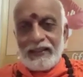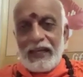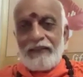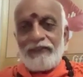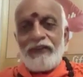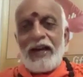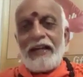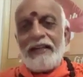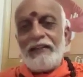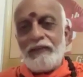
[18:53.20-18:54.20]
I
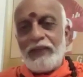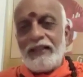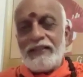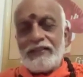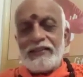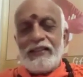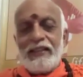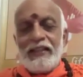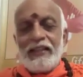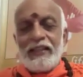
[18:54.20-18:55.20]
find ways
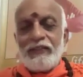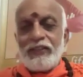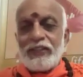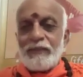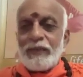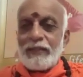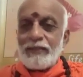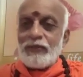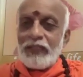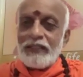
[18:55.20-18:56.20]
in which it
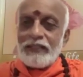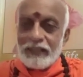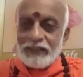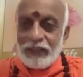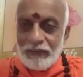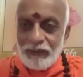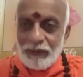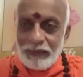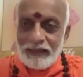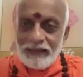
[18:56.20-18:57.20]
becomes very interesting
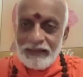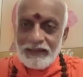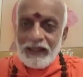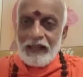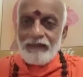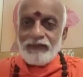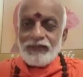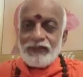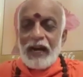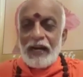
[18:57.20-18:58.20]
for me. I
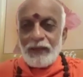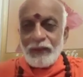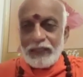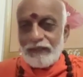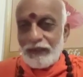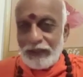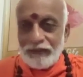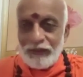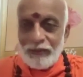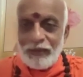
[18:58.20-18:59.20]
start looking for
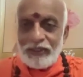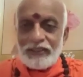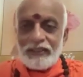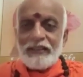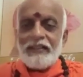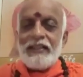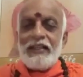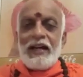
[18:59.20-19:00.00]
information.